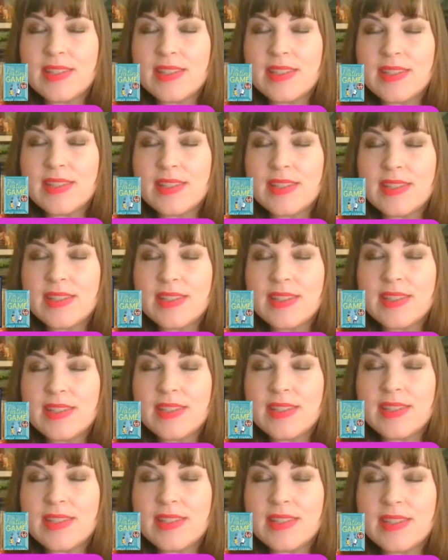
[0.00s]
setting,
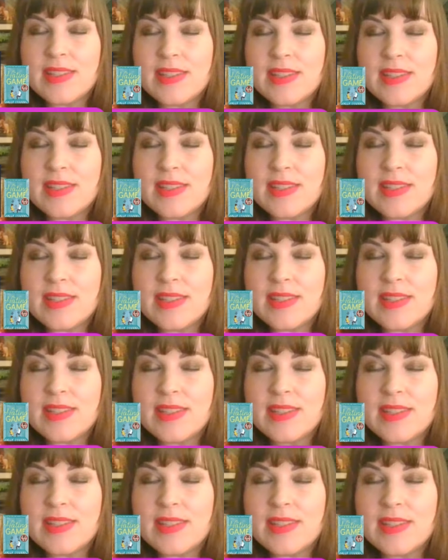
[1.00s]

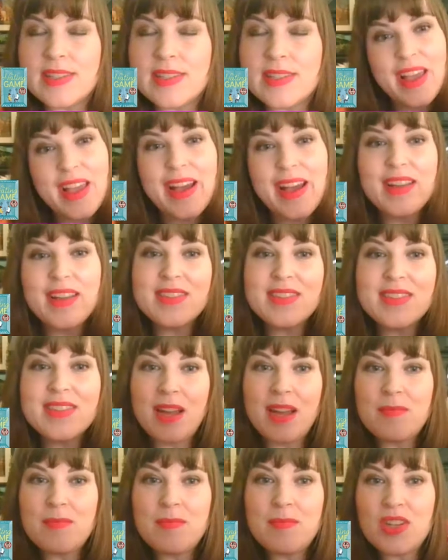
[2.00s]
them like dolls in my
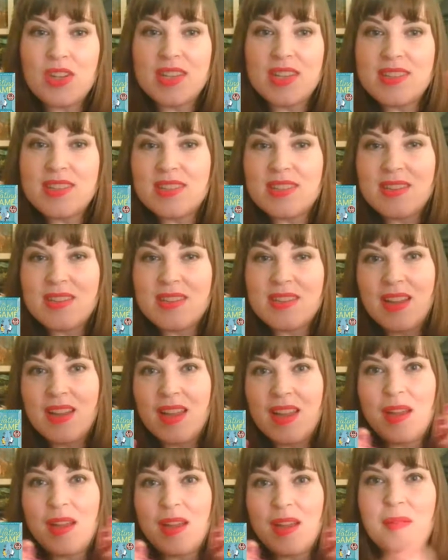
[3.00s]
dollhouse, and I'm
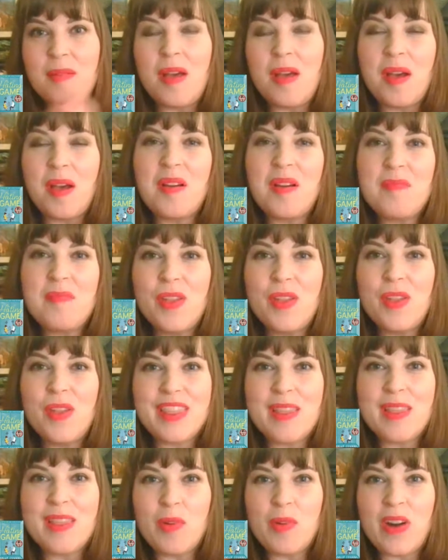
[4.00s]
just
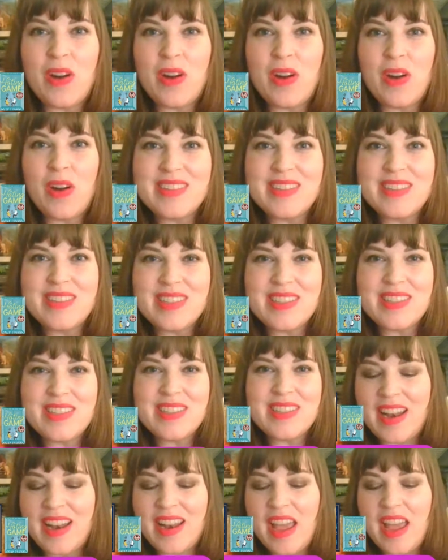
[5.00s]
moving them around
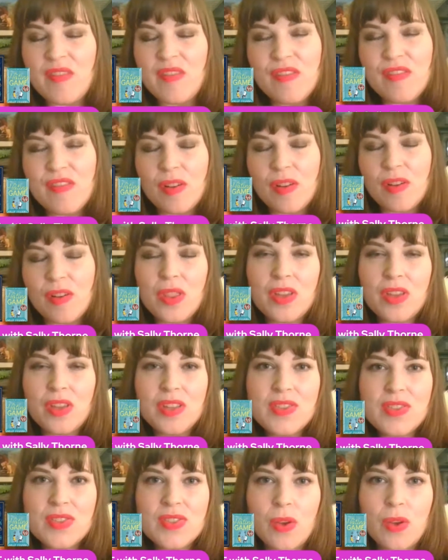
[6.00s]
and having fun with
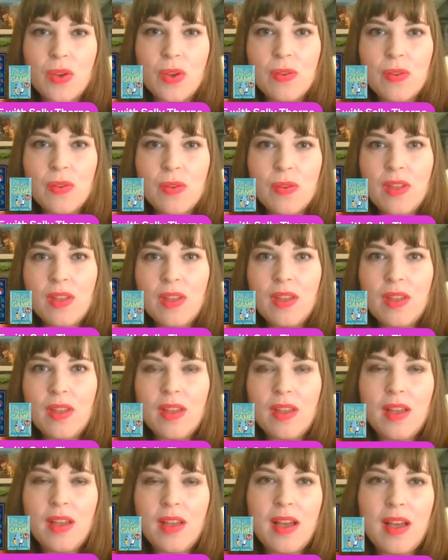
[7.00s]
it. So
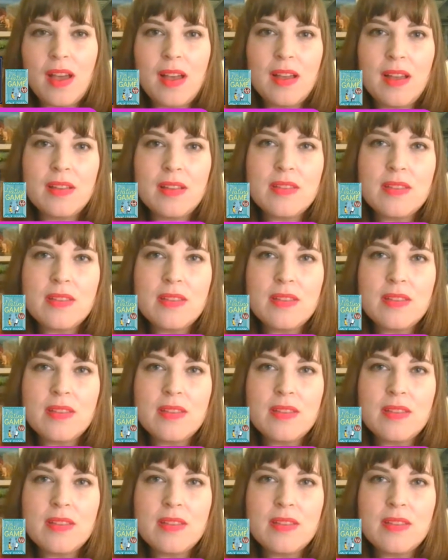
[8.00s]
uh,